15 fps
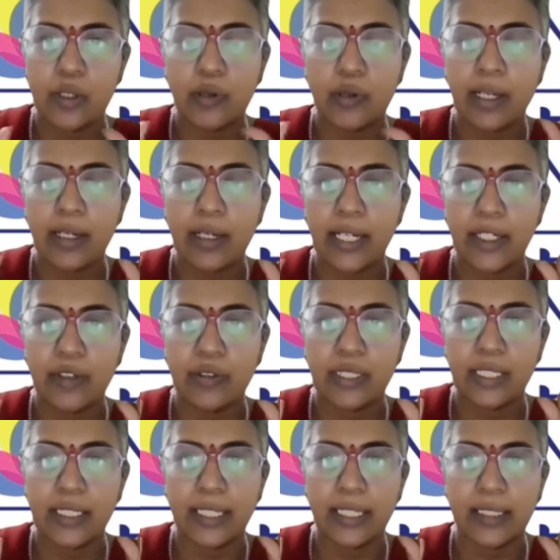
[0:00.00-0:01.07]
So you are
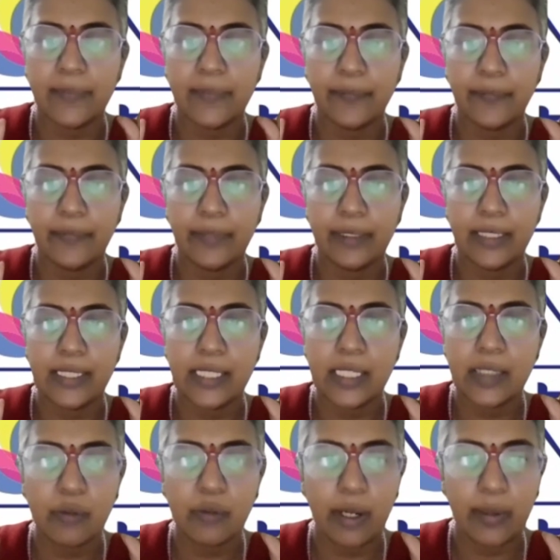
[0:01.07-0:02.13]
reducing that.
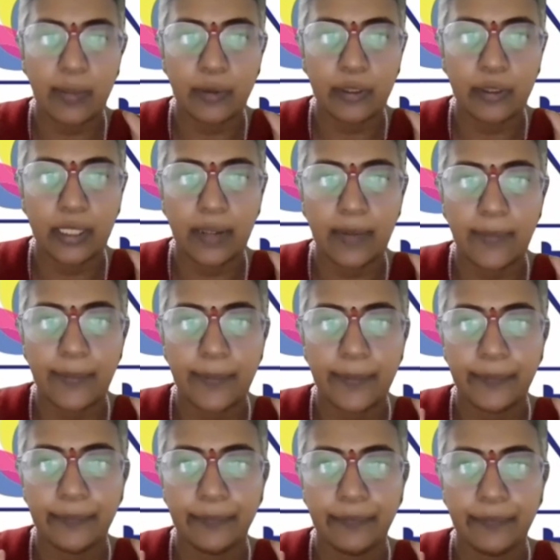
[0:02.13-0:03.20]
This is Vayu Mudra.
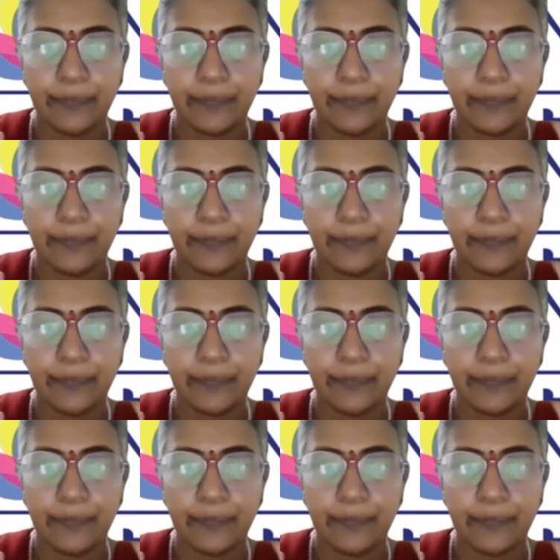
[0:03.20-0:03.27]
